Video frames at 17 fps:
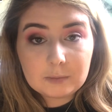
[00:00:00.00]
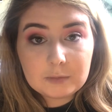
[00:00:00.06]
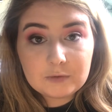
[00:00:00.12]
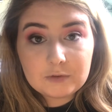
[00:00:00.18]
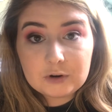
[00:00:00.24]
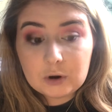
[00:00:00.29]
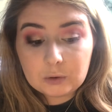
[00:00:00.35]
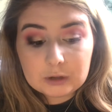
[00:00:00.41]

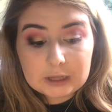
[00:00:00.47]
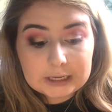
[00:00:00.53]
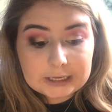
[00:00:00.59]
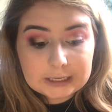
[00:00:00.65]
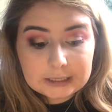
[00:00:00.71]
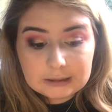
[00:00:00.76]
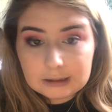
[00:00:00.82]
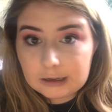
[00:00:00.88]
if you don't like
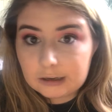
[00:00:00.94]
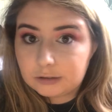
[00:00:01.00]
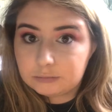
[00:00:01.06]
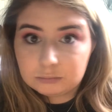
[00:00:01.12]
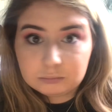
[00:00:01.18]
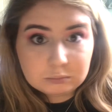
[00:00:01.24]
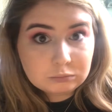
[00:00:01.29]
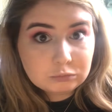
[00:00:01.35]
it,
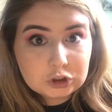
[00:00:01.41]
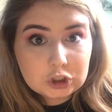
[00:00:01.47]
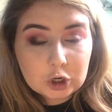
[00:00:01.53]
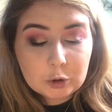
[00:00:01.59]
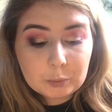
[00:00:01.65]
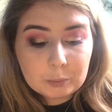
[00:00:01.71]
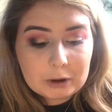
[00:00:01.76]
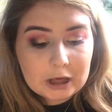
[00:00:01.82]
then
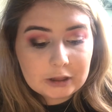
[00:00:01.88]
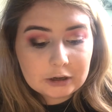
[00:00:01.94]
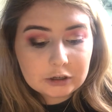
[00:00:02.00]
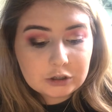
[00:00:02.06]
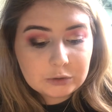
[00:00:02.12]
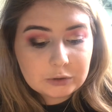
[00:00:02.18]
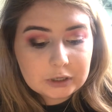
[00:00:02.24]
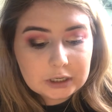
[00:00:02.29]
don't bother
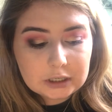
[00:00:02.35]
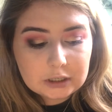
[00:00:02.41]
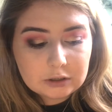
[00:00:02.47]
doing it.